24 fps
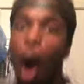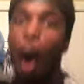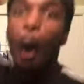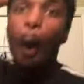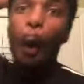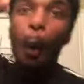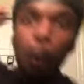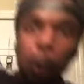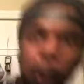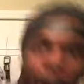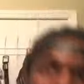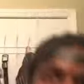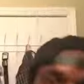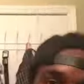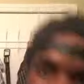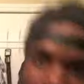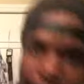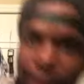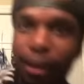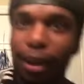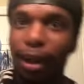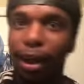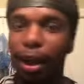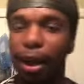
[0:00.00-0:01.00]

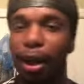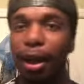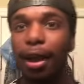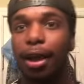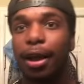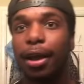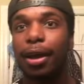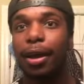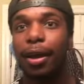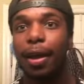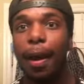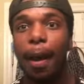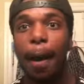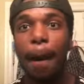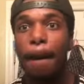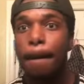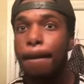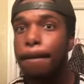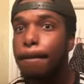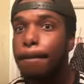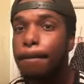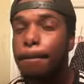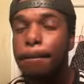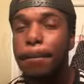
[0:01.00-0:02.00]
wakata.
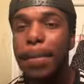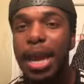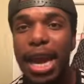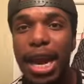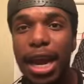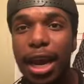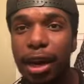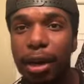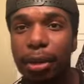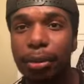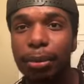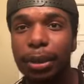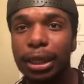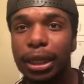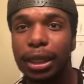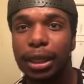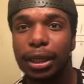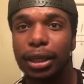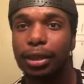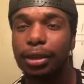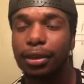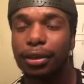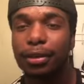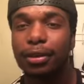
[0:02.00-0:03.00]
Bare
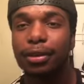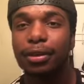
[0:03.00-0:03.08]
beatings,